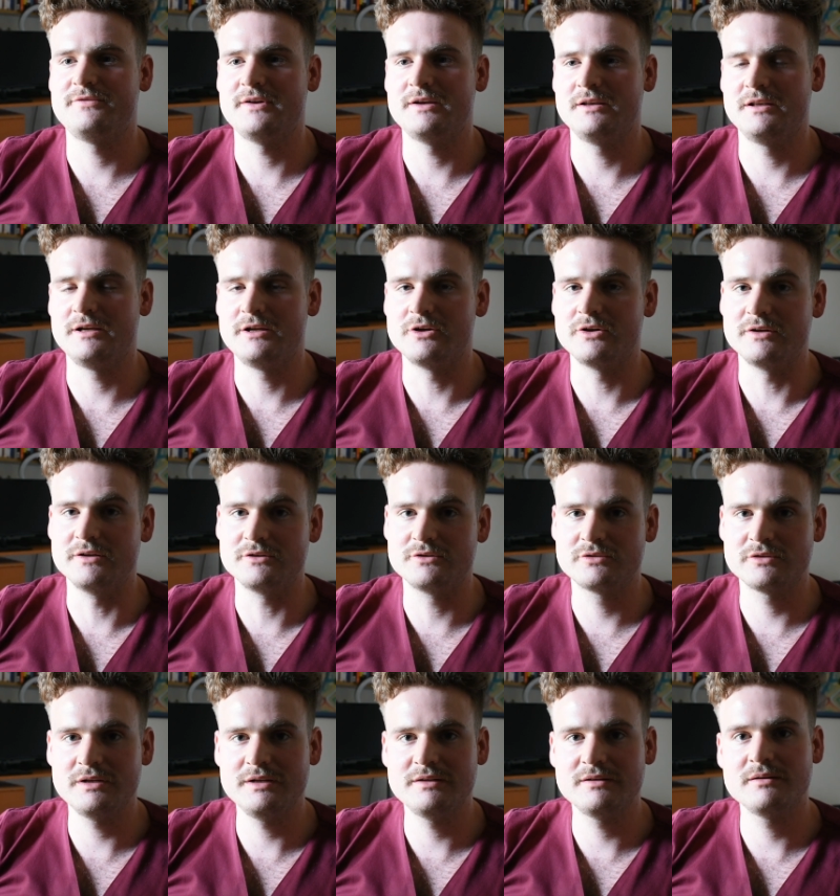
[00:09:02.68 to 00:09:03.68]
fairly good at
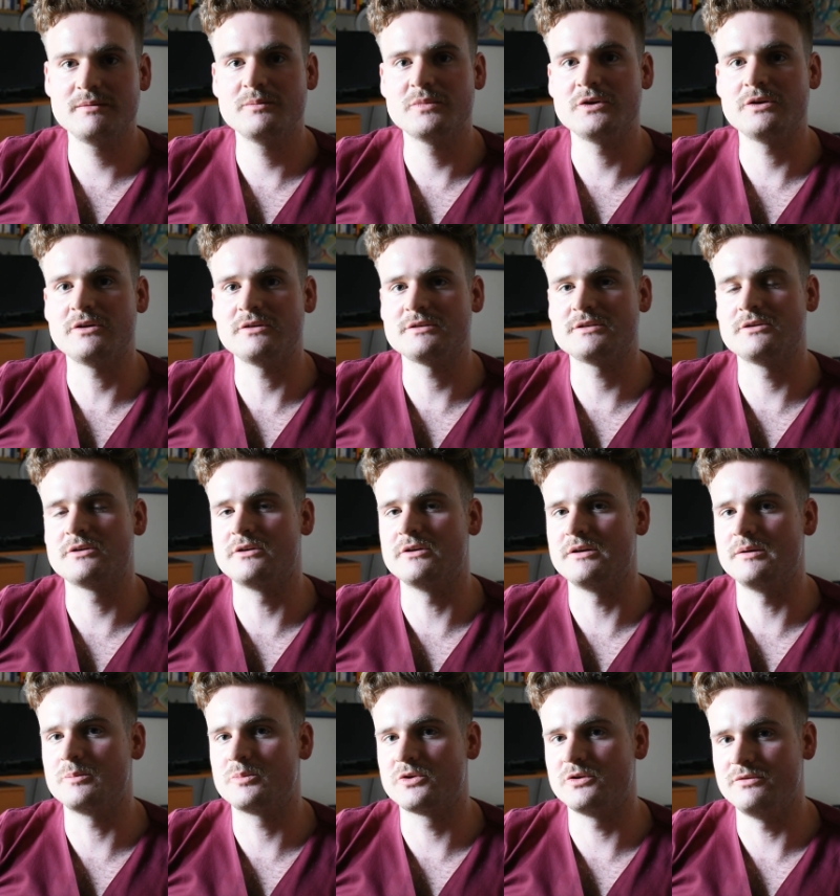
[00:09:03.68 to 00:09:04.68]
treating but not so good
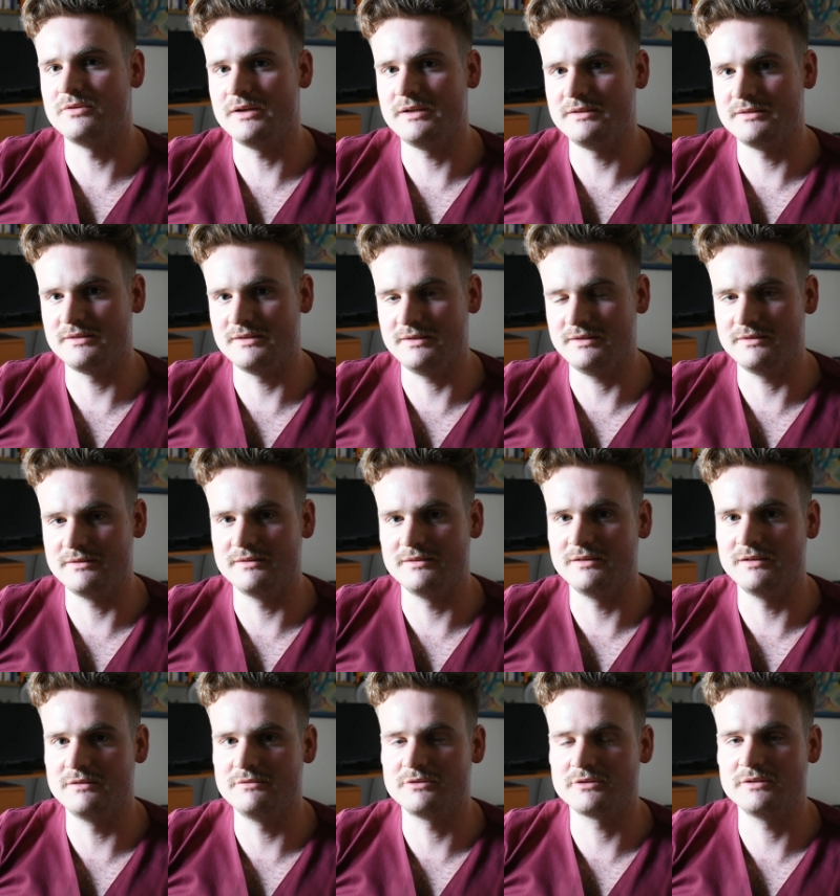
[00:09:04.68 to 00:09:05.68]
at preventing
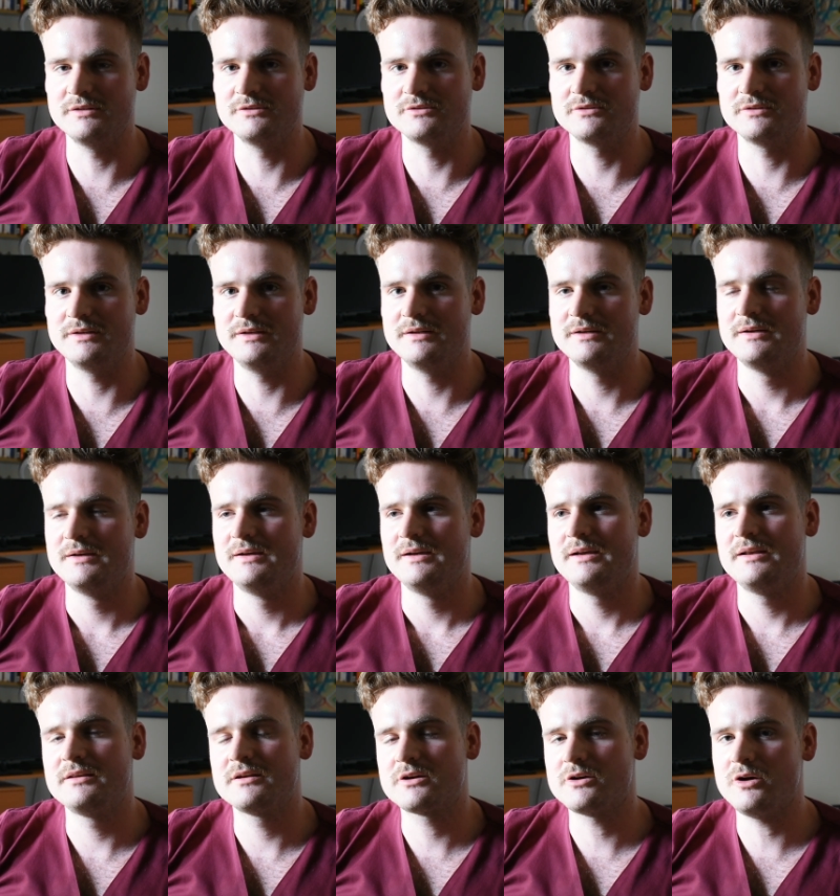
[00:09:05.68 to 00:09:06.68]
liver injury.
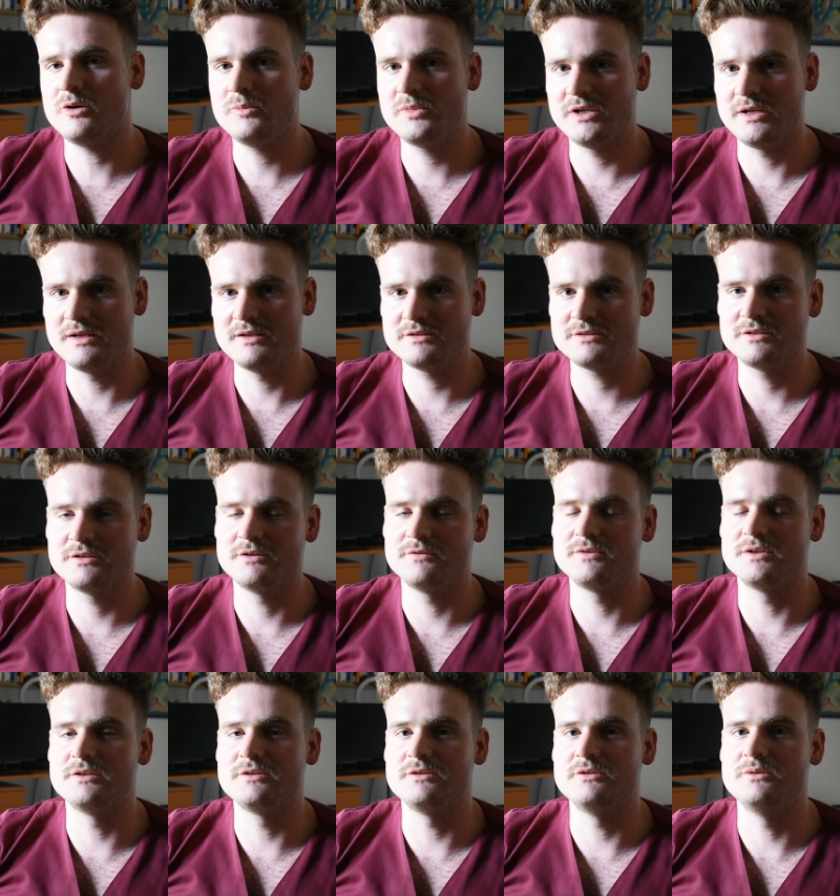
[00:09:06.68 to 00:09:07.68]
And the combination of
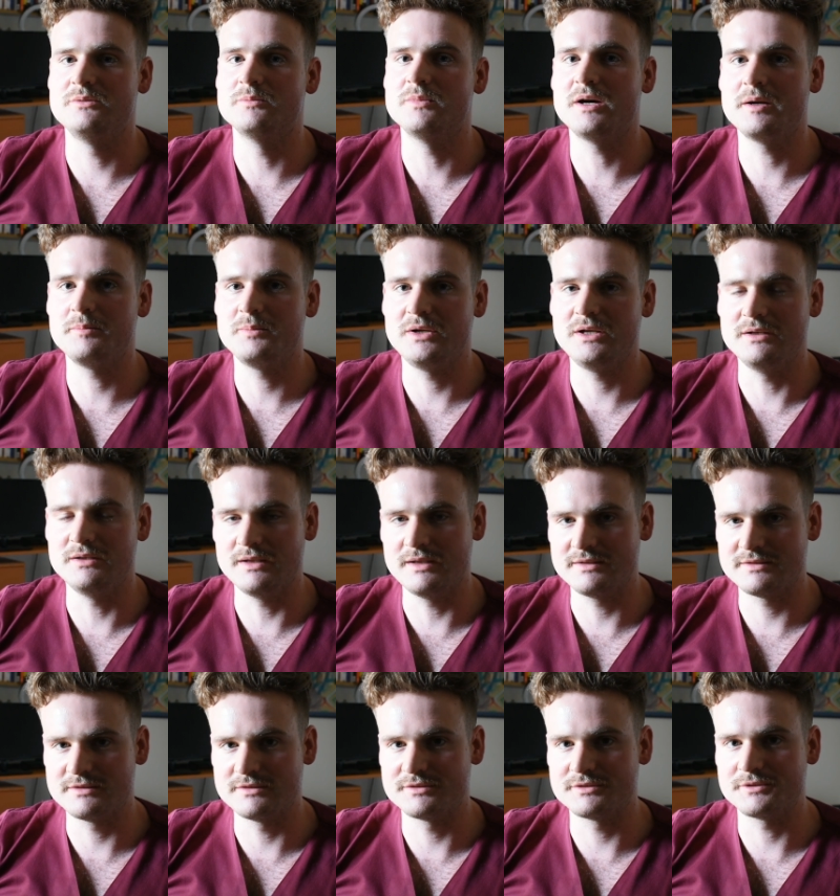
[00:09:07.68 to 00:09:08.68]
the two might be
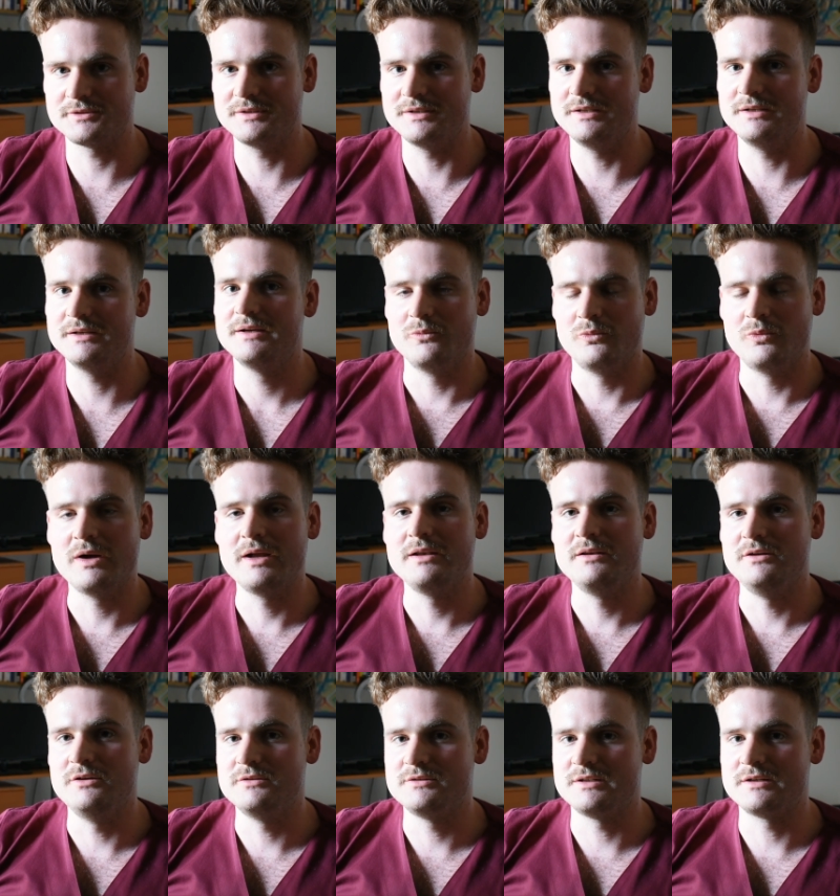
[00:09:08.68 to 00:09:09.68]
necessary when
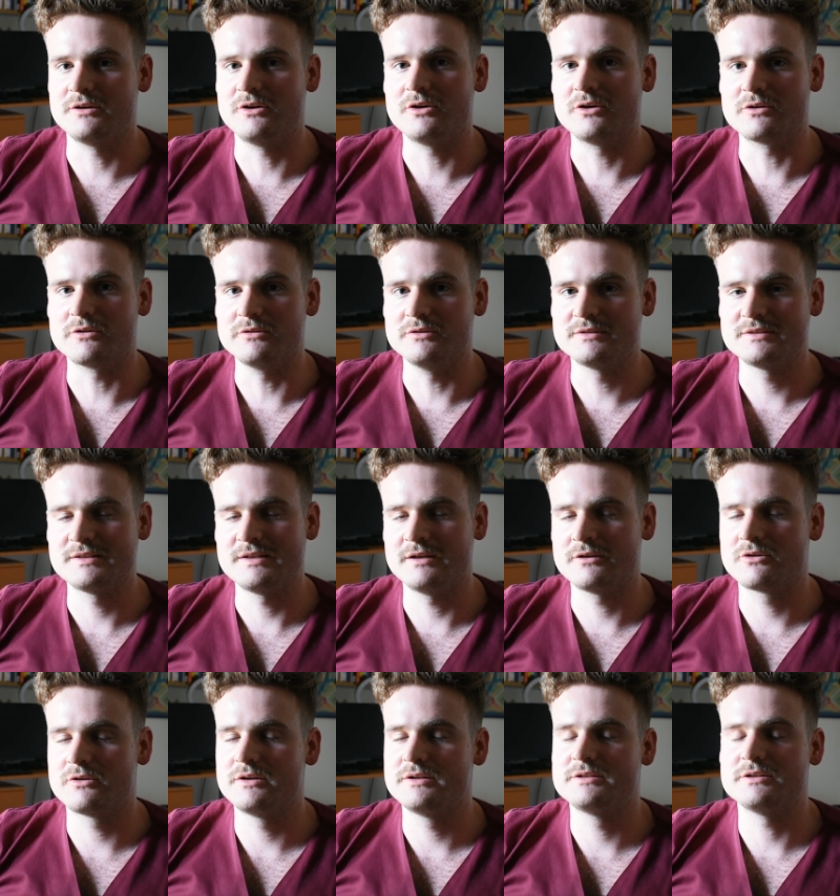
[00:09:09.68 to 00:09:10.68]
using oral
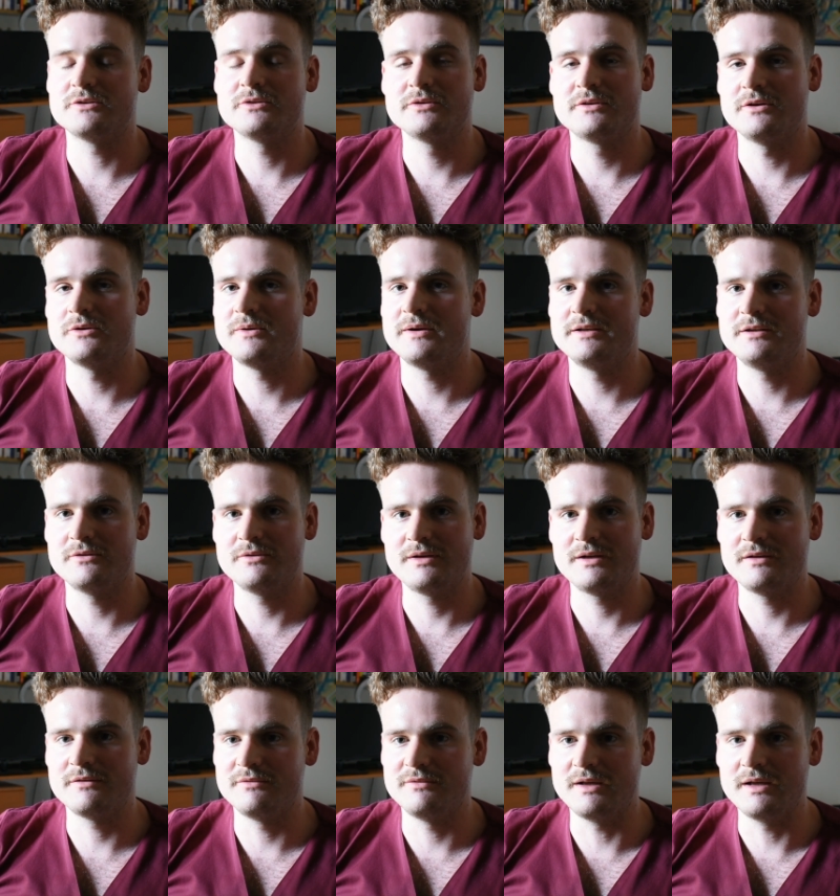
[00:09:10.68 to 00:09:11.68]
steroids, although I don't
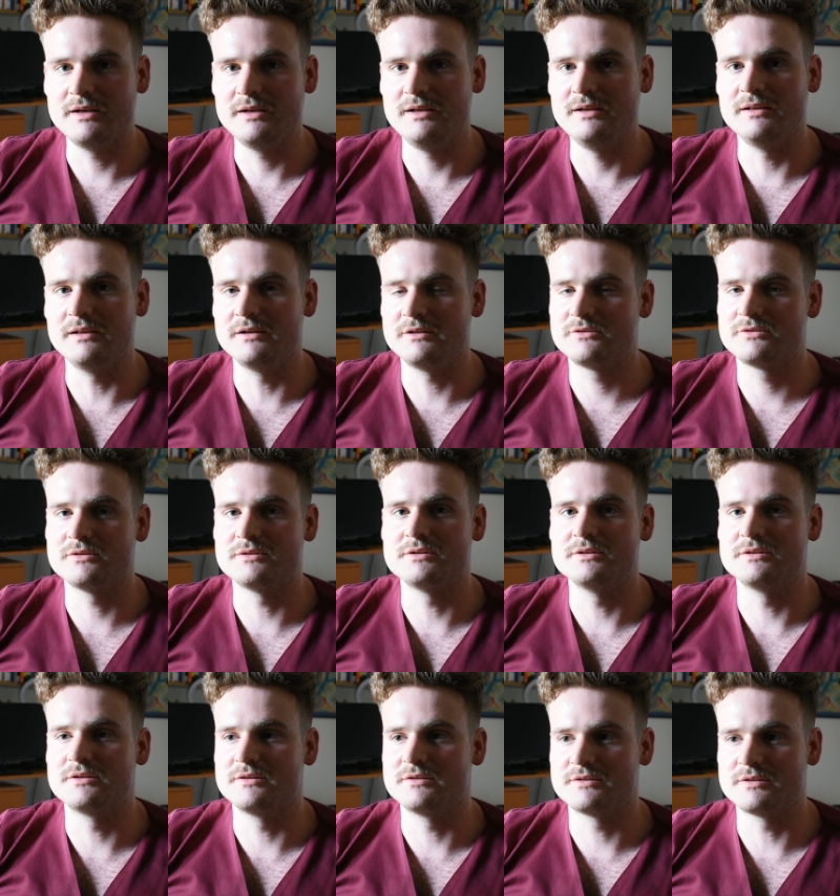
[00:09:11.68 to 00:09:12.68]
have any
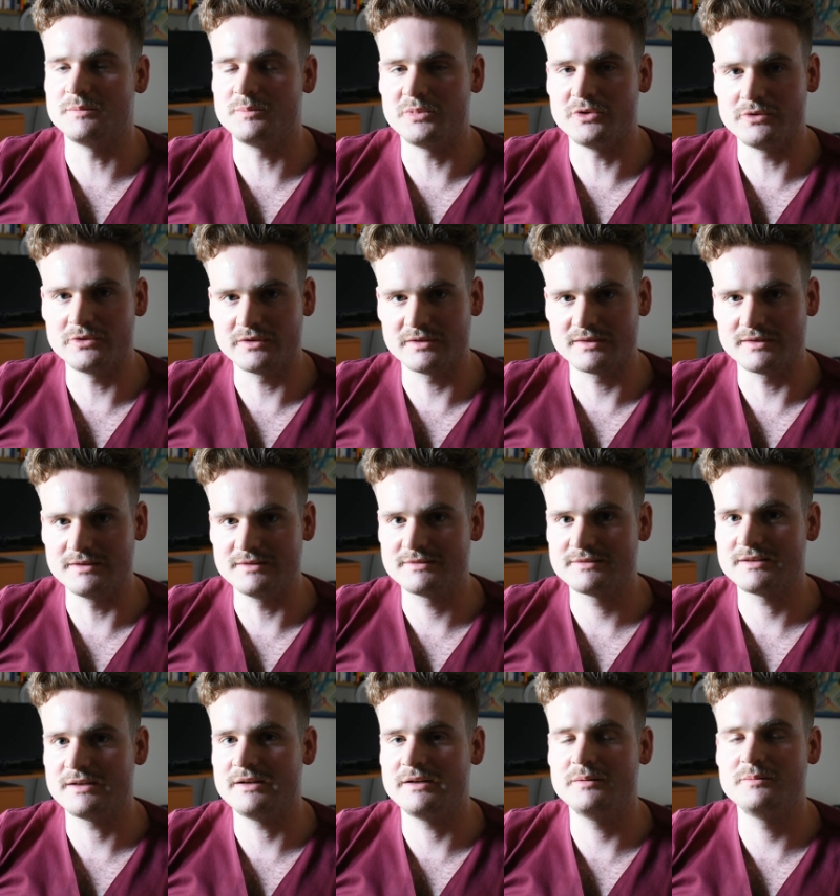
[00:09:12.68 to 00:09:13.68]
literature to support this.
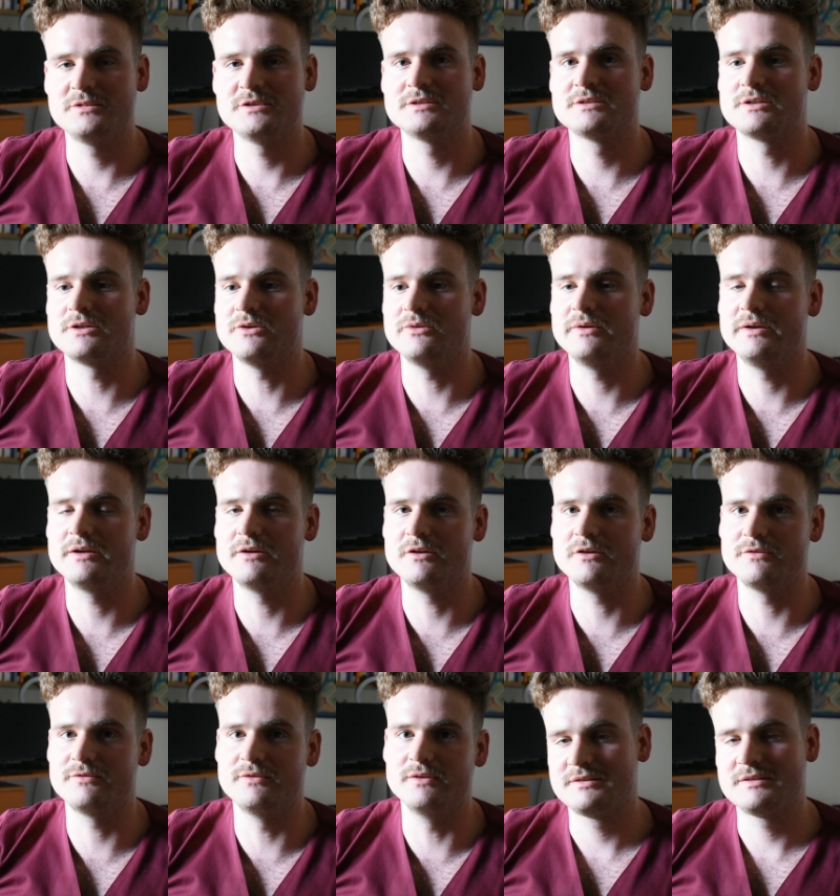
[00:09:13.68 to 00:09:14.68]
I'm just going
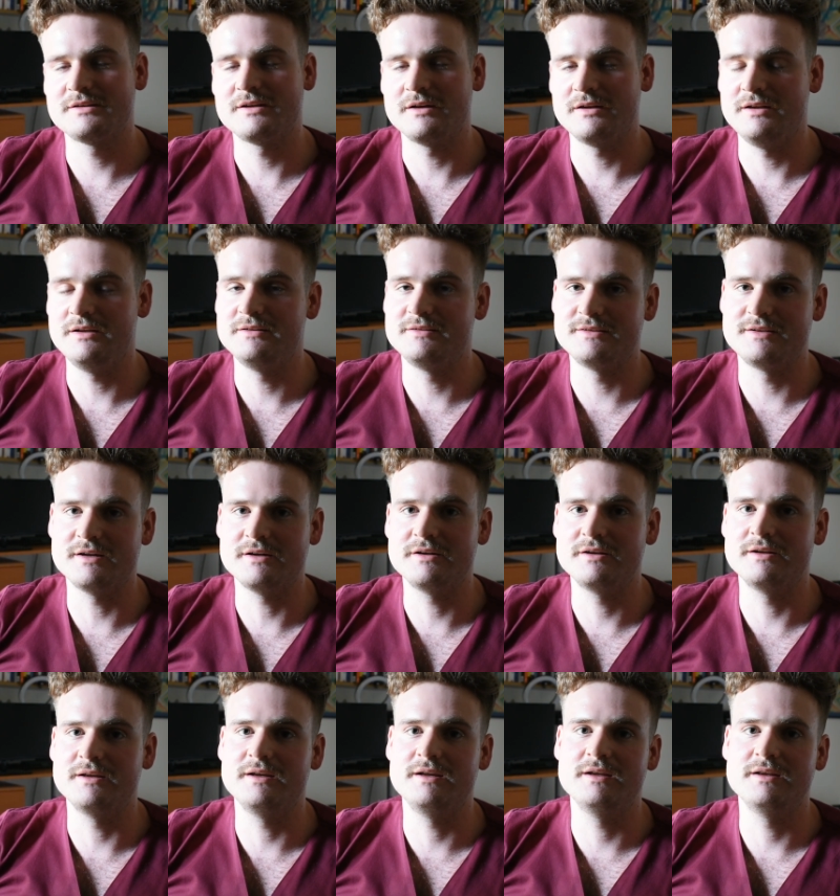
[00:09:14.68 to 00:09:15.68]
off studies done
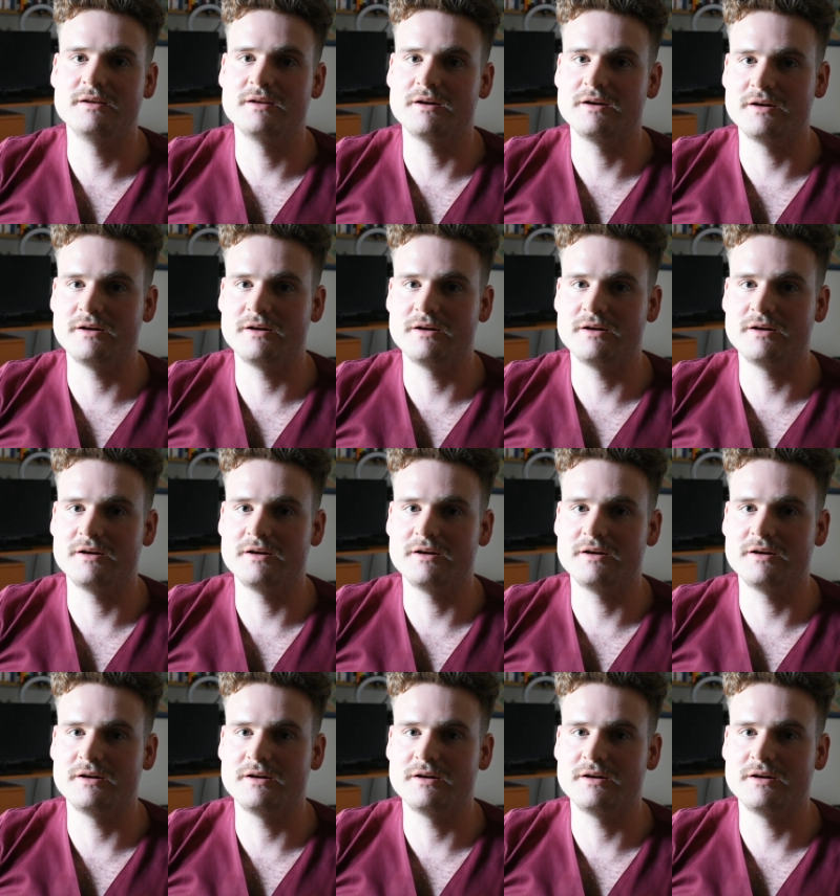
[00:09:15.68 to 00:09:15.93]
in